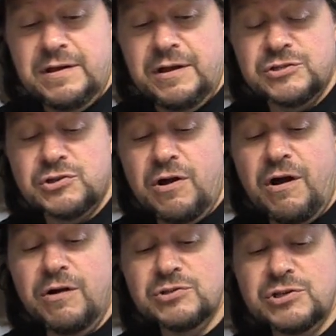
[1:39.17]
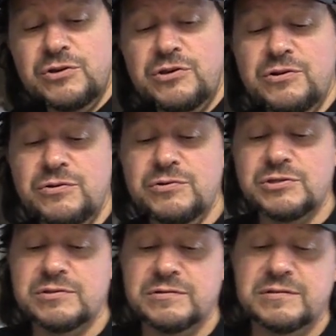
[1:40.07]
Also
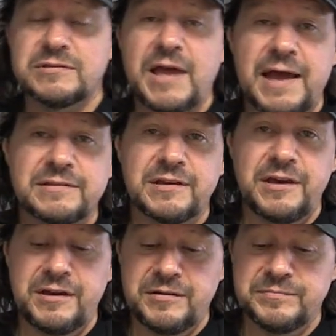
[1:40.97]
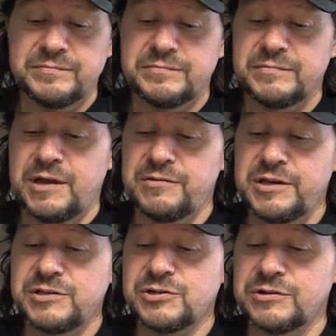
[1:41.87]
use Tacticam. Now
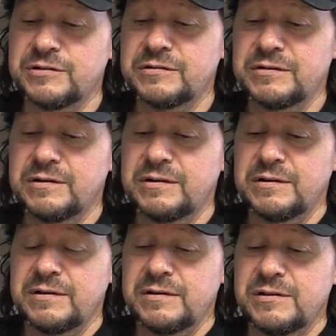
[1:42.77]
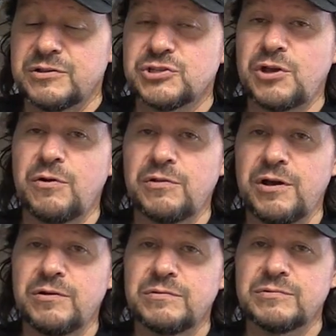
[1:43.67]
these are
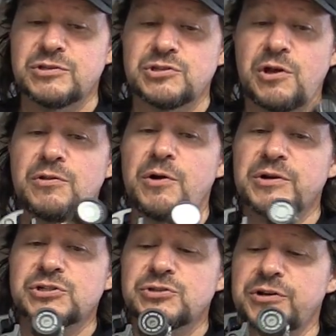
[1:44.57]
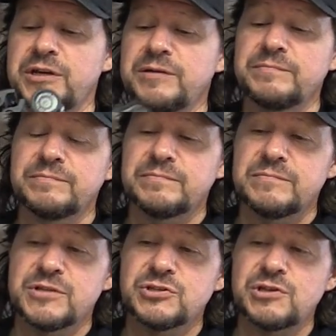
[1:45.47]
Solo Extreme.
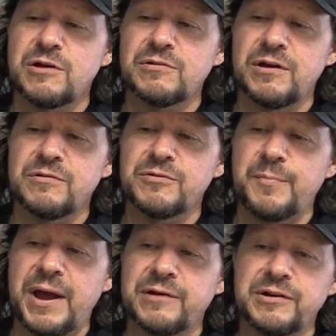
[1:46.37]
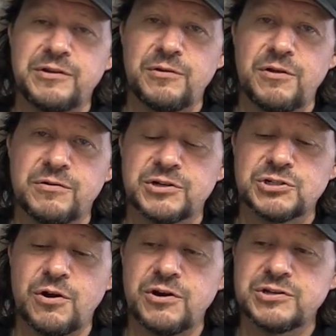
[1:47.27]
The Solo, the battery no longer
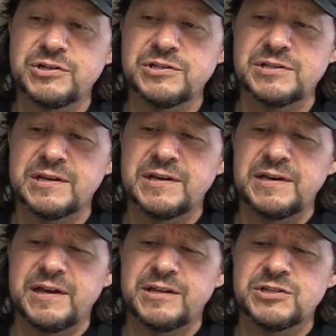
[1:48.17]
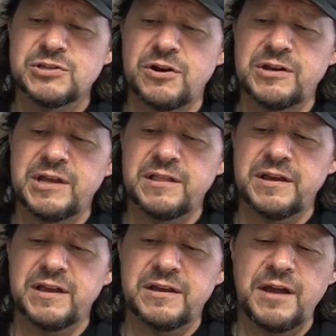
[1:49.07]
charges, and it's starting to get
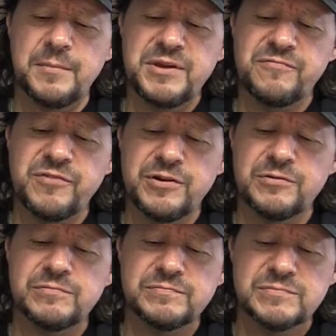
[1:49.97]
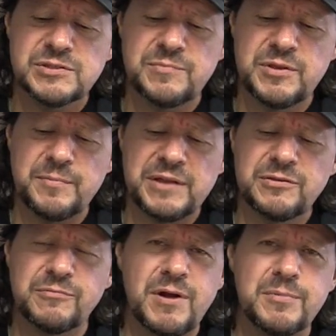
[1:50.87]
like a gummy feel, something about
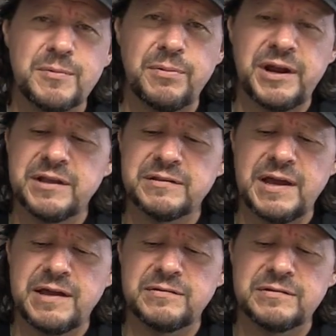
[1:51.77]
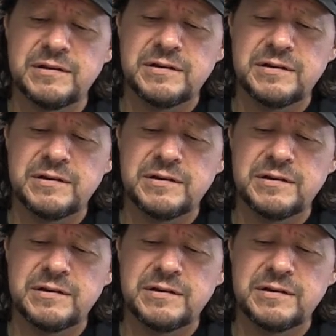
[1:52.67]
the rubber breaking down